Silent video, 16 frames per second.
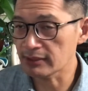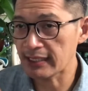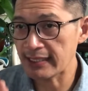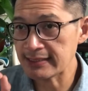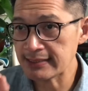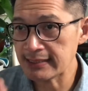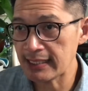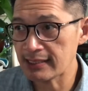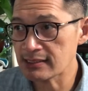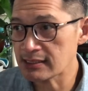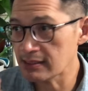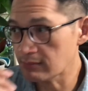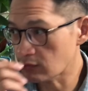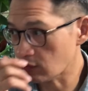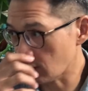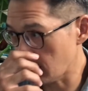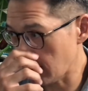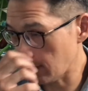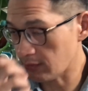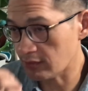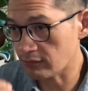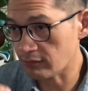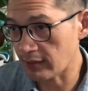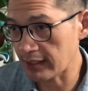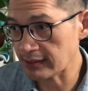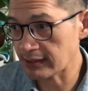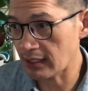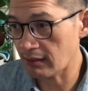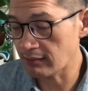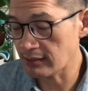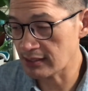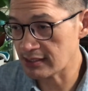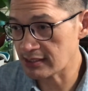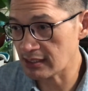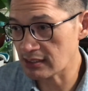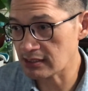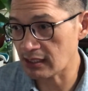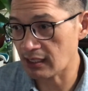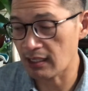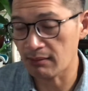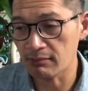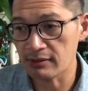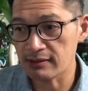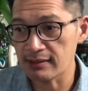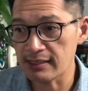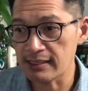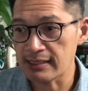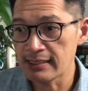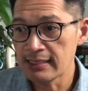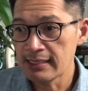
and I can't seem to remember it right now, and it's such a common thing.